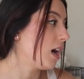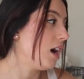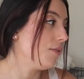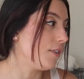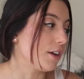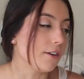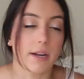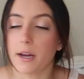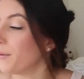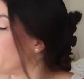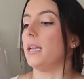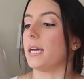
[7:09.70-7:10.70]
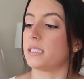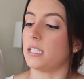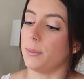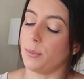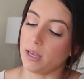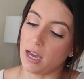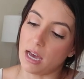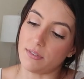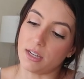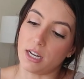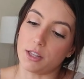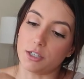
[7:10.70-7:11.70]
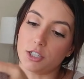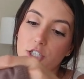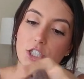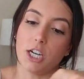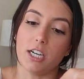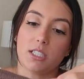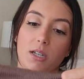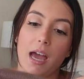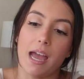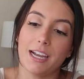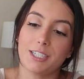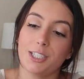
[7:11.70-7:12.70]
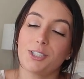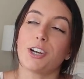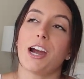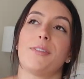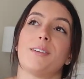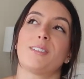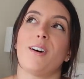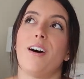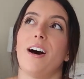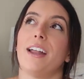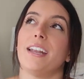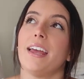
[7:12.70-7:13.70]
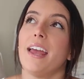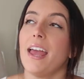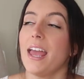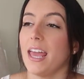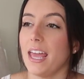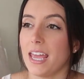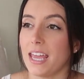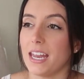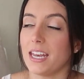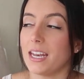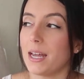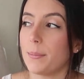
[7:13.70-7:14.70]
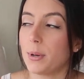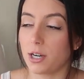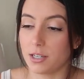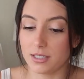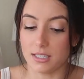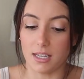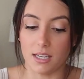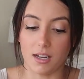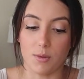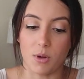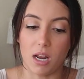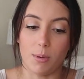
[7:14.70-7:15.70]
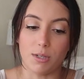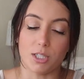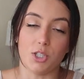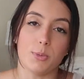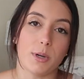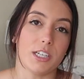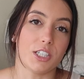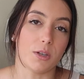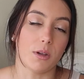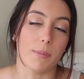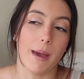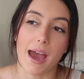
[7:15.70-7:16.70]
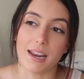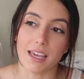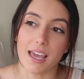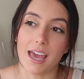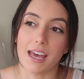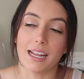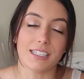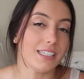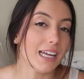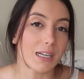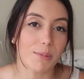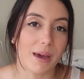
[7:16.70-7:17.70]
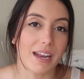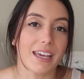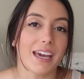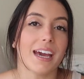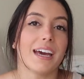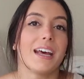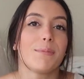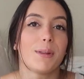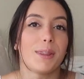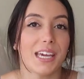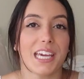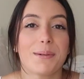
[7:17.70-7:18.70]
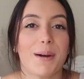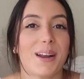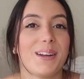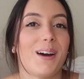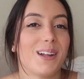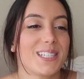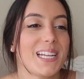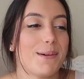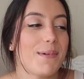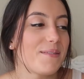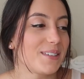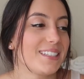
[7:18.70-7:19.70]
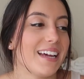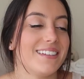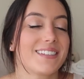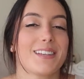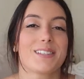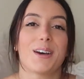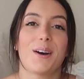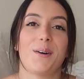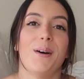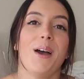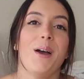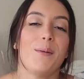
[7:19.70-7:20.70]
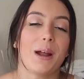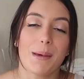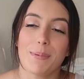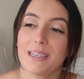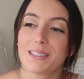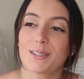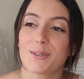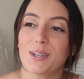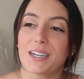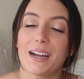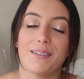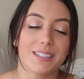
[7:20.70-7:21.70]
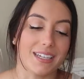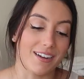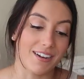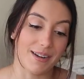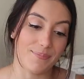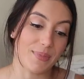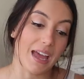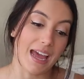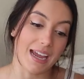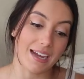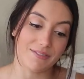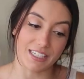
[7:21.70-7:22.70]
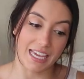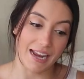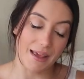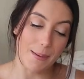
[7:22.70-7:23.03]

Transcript: I'll figure it out. Next up we have another shirt. I actually tried this on in person when I went to Newbury Street with Maddie, and I didn't end up getting it, and I've been thinking about it non-stop ever since. So when I placed this order, I was like, all right, I have to get